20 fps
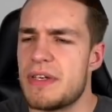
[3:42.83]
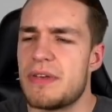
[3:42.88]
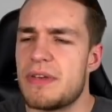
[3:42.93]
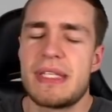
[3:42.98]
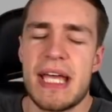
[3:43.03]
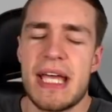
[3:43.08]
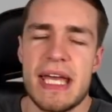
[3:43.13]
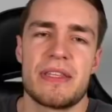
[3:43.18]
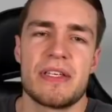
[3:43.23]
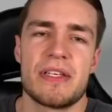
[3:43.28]
they'll
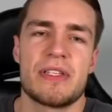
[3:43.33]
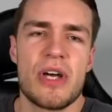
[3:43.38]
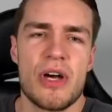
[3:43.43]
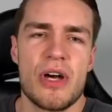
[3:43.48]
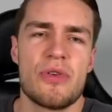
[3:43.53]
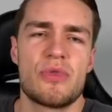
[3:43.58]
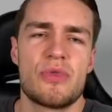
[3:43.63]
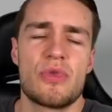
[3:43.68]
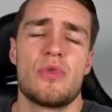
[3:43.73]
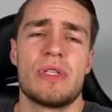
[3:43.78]
take the
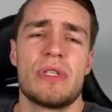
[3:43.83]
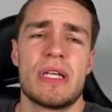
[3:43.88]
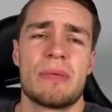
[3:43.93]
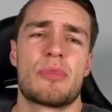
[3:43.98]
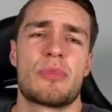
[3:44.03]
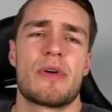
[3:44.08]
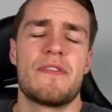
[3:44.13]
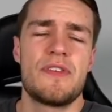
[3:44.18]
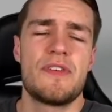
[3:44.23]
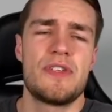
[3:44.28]
total
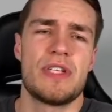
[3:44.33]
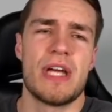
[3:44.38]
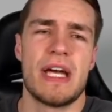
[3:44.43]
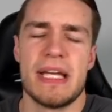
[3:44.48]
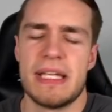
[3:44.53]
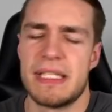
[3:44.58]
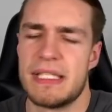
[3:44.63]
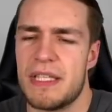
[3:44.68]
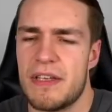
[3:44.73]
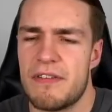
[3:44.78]
number of
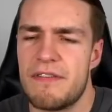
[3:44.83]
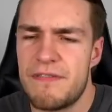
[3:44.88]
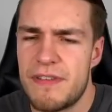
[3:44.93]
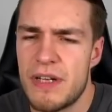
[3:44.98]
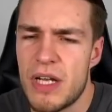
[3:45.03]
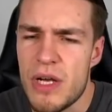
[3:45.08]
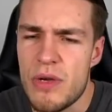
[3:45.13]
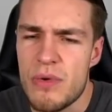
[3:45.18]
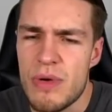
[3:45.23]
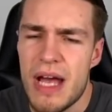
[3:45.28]
shares in the
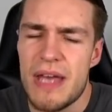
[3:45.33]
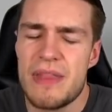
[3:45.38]
float